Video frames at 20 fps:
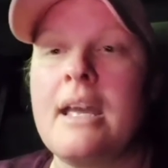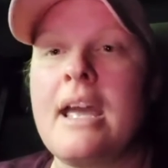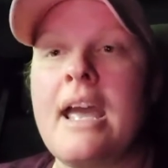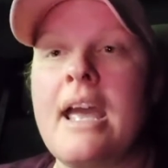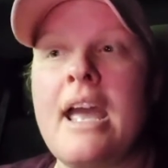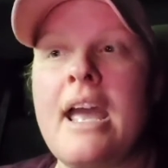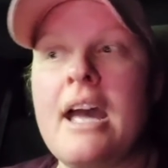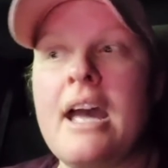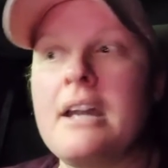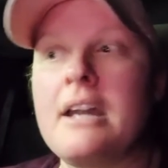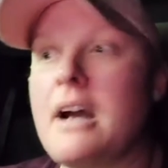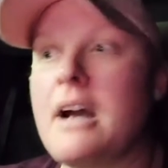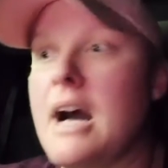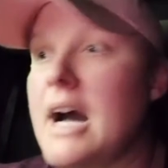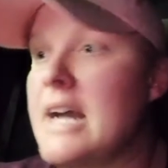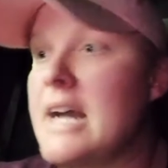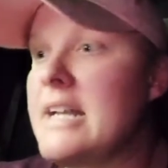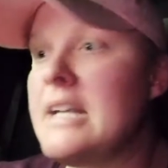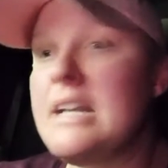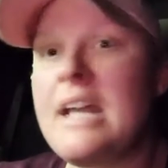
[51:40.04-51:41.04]
and
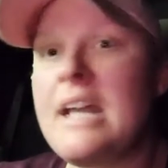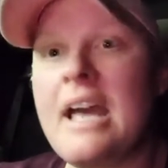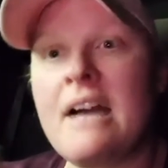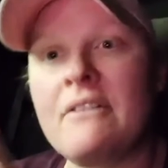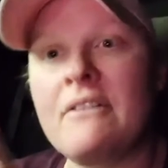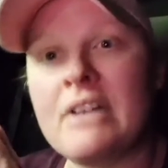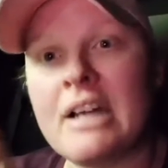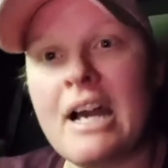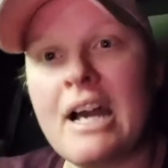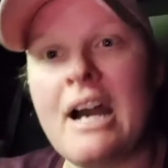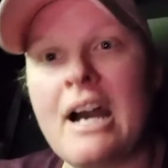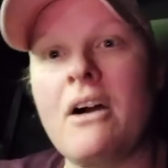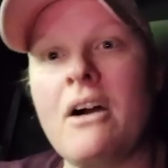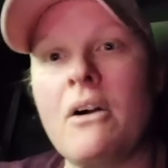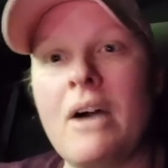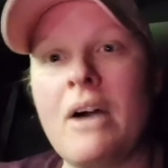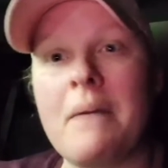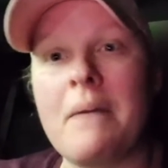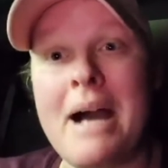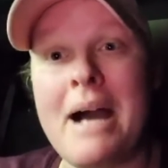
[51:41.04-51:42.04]
I didn't have a
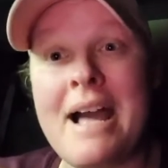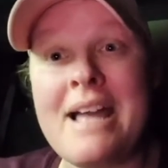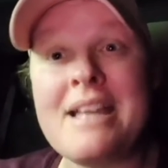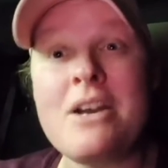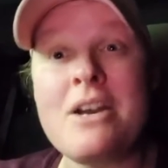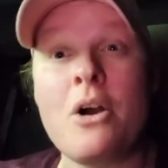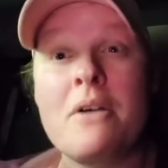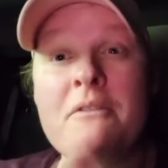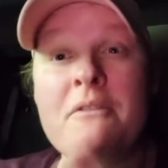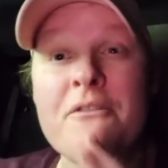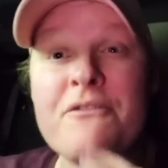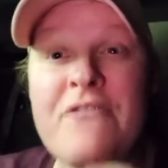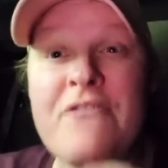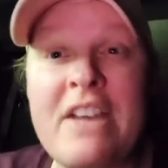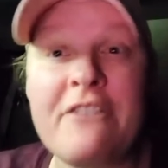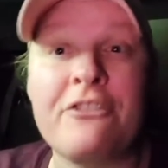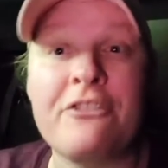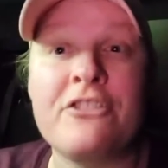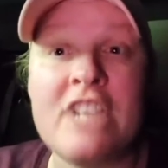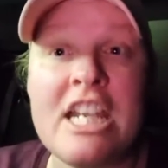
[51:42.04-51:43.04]
cow. My
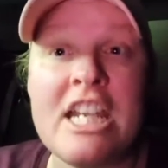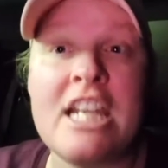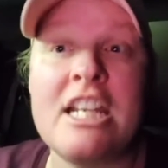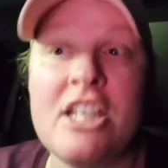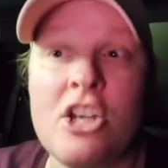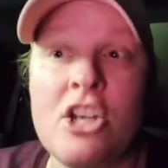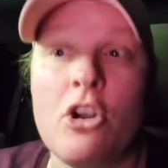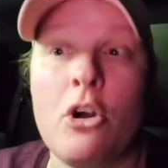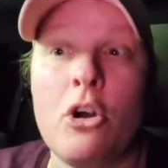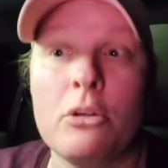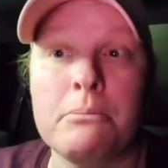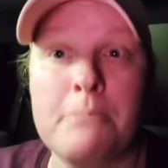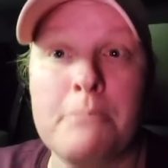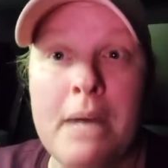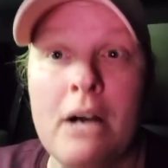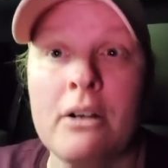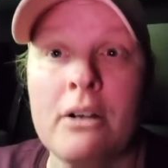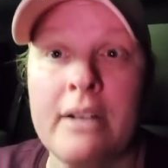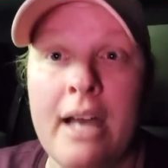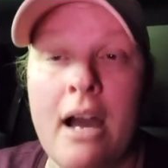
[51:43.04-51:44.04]
15 year old
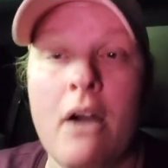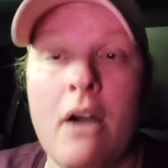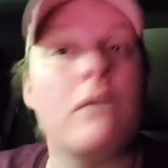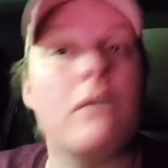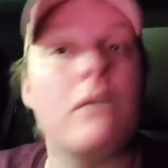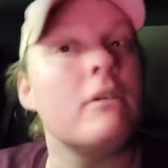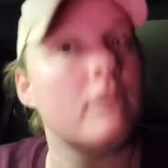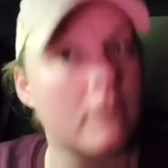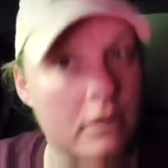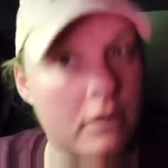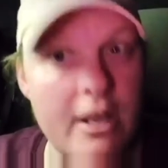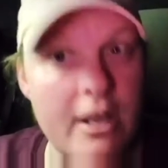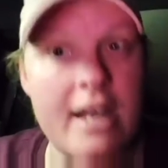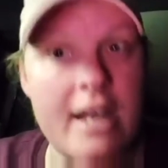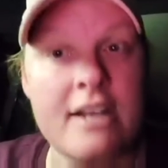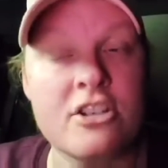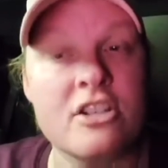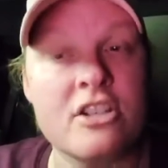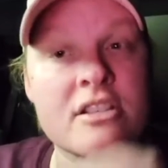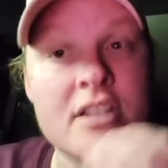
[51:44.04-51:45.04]
milk cow,
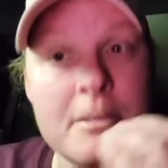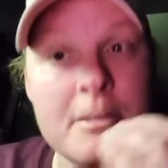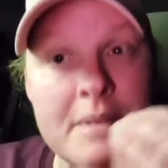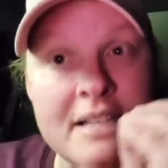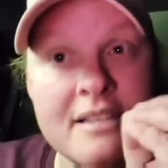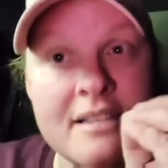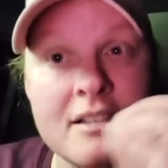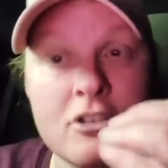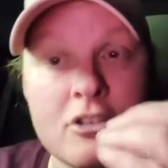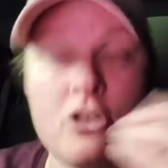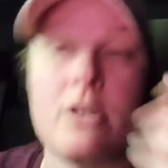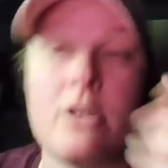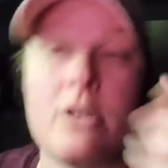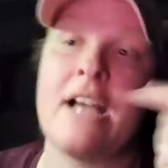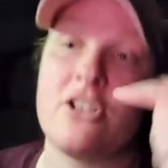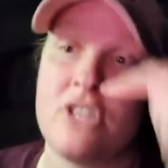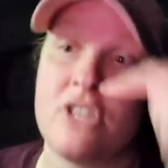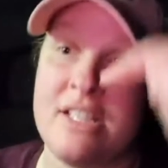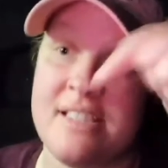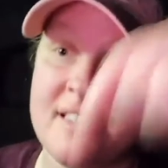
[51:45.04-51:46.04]
Greg. She's going to be
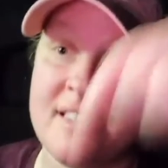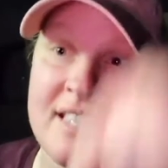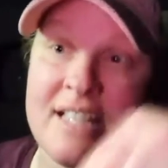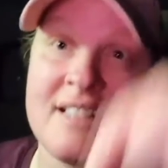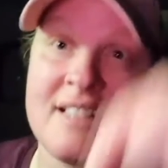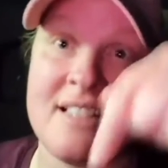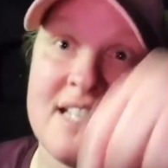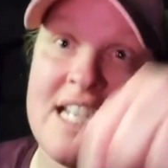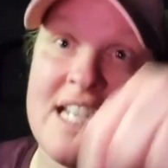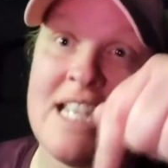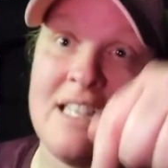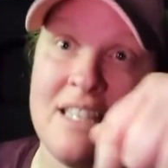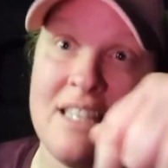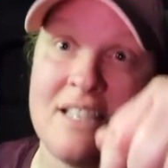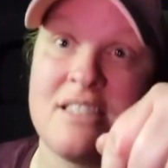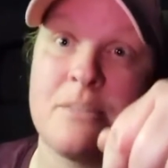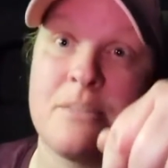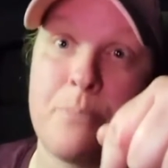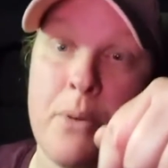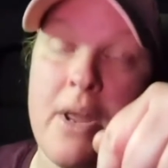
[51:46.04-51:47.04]
actually 16
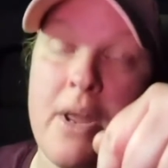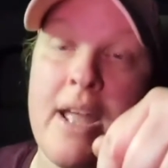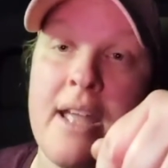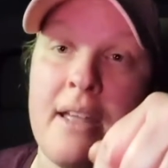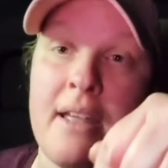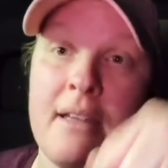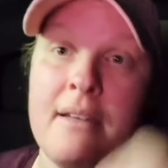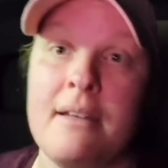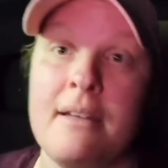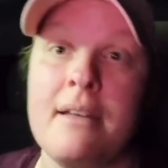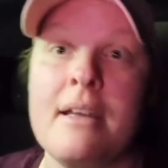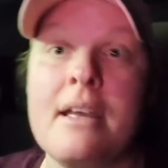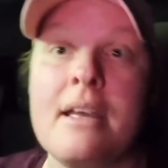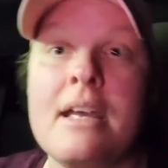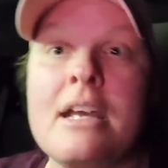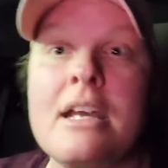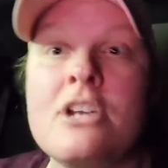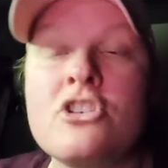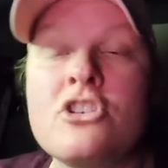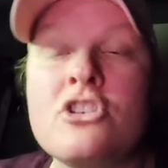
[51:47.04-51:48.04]
this spring.
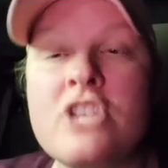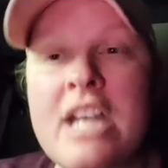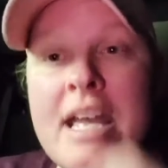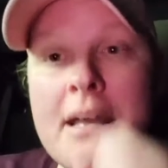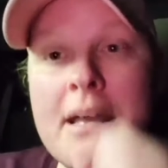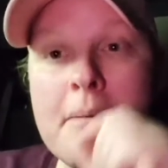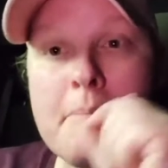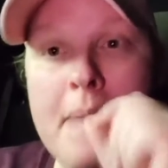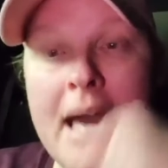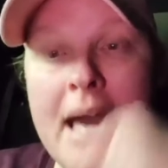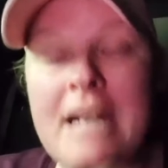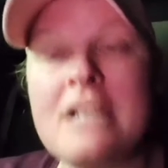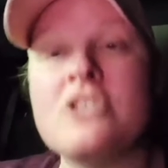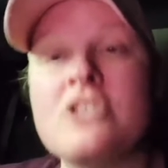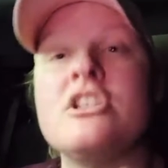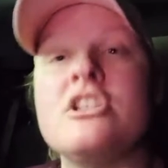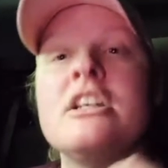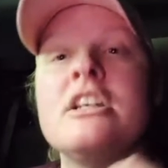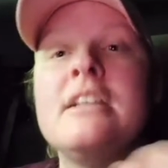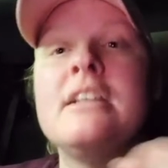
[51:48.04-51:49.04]
She
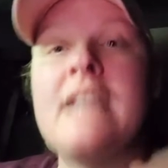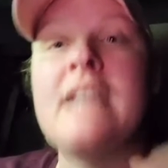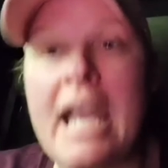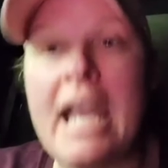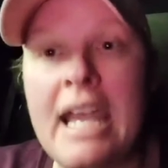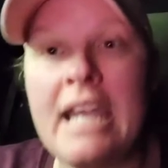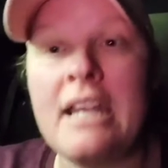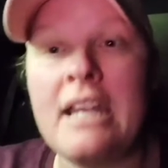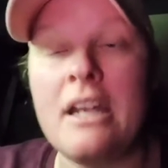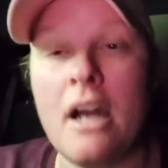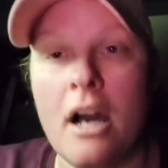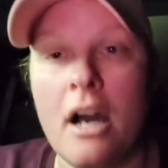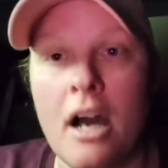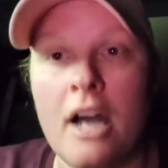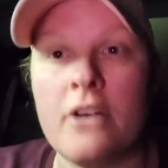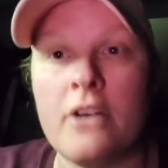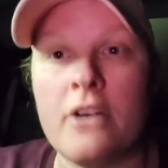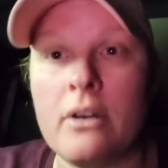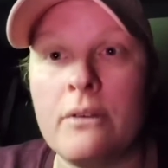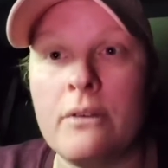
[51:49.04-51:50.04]
managed to gain
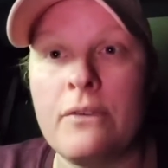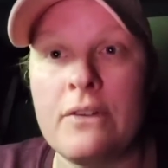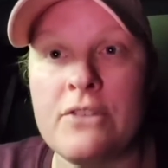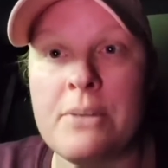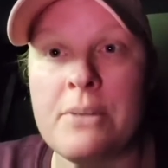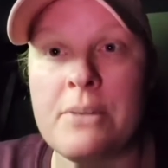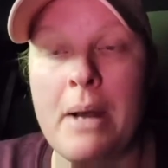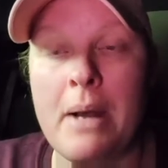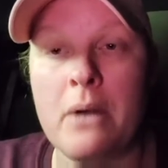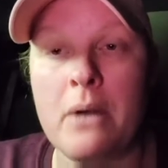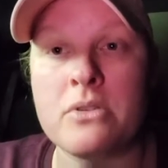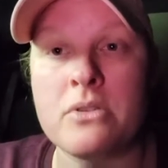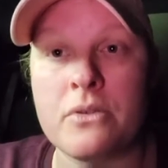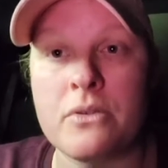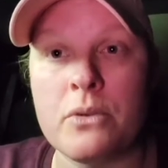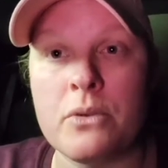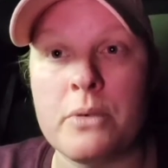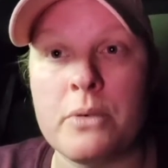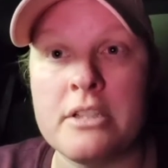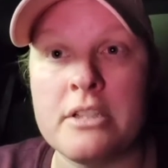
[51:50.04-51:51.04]
150 pounds
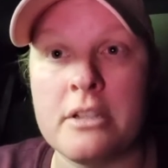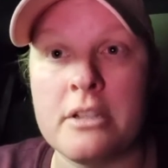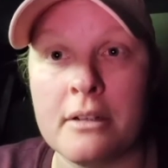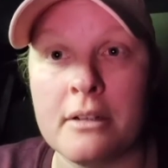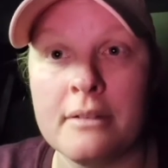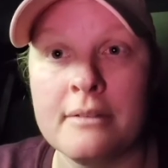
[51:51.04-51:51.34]
over the winter.